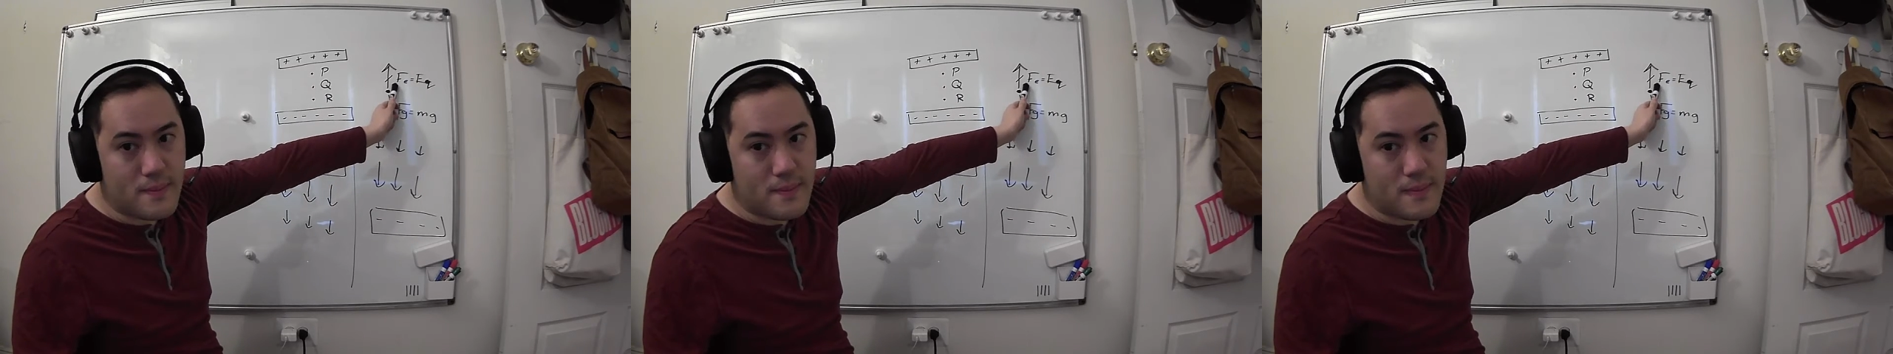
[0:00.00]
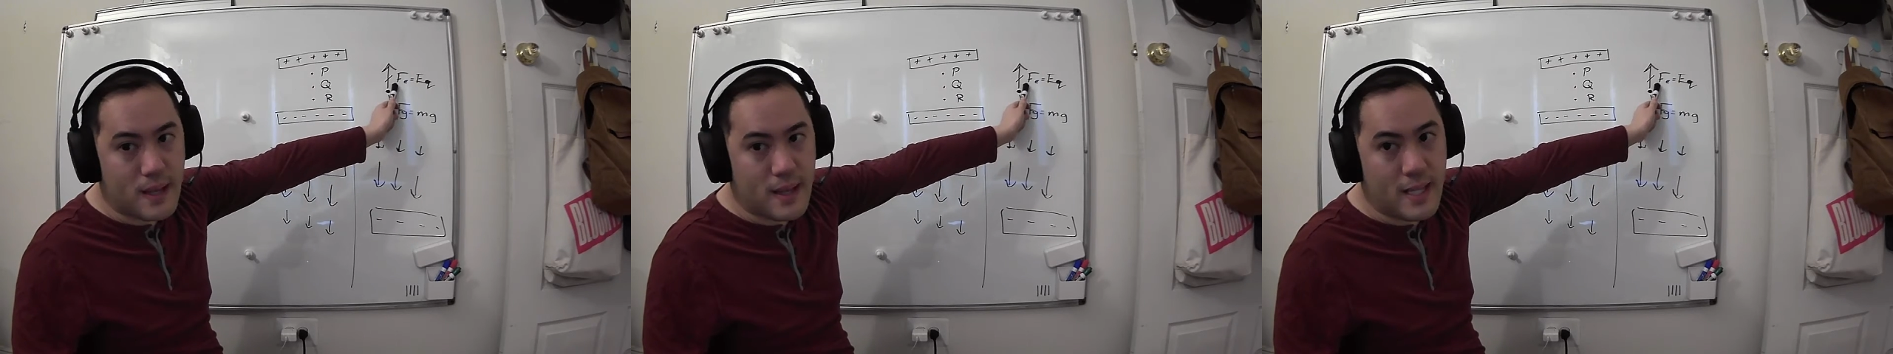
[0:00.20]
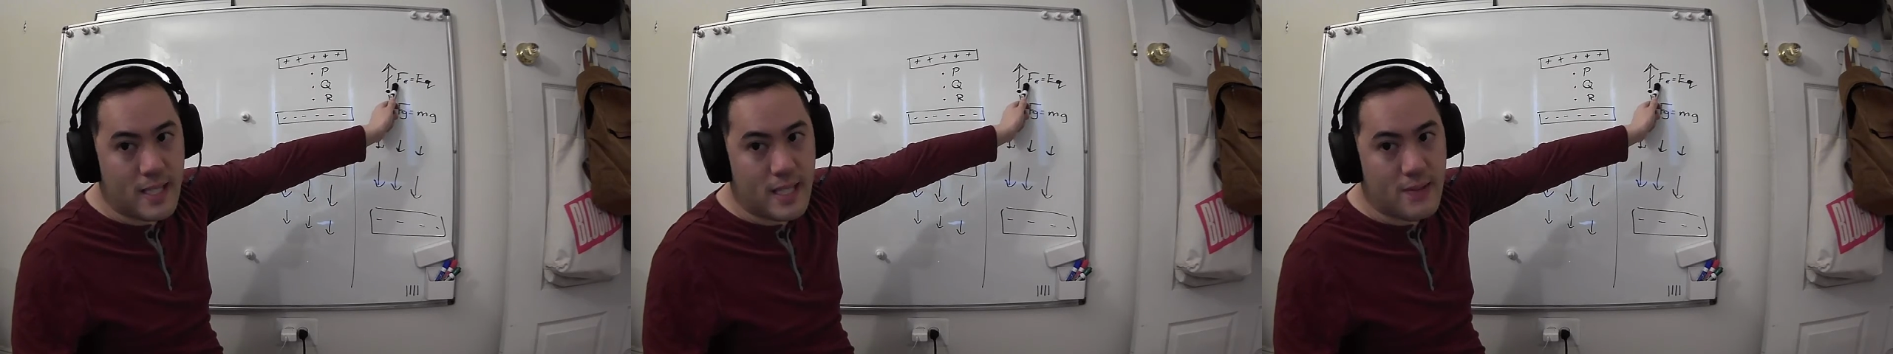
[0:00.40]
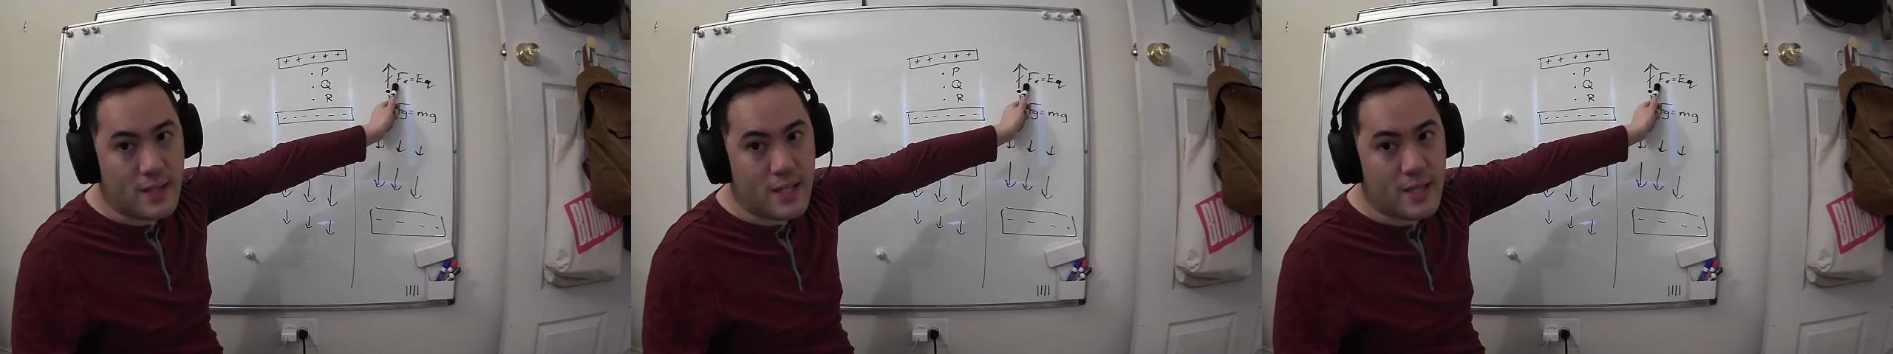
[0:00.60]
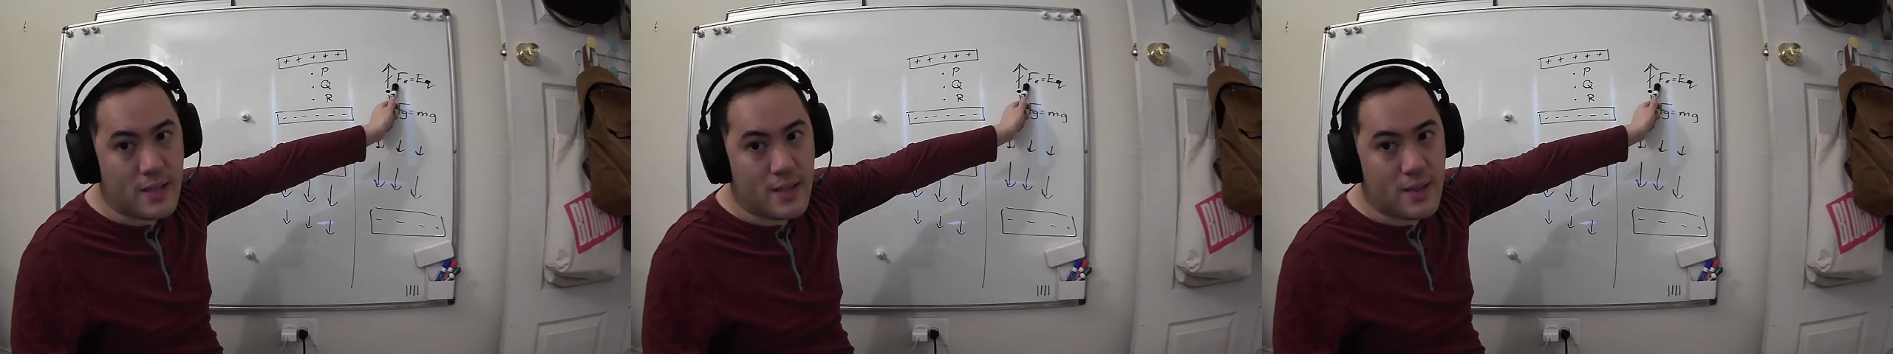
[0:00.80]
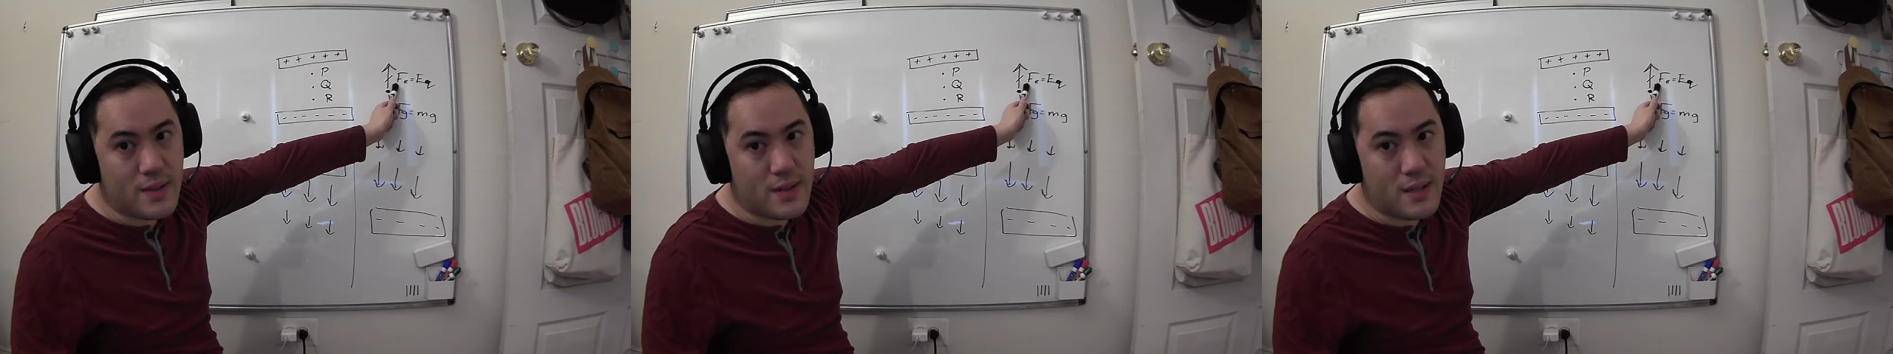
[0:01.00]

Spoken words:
And that's how he knew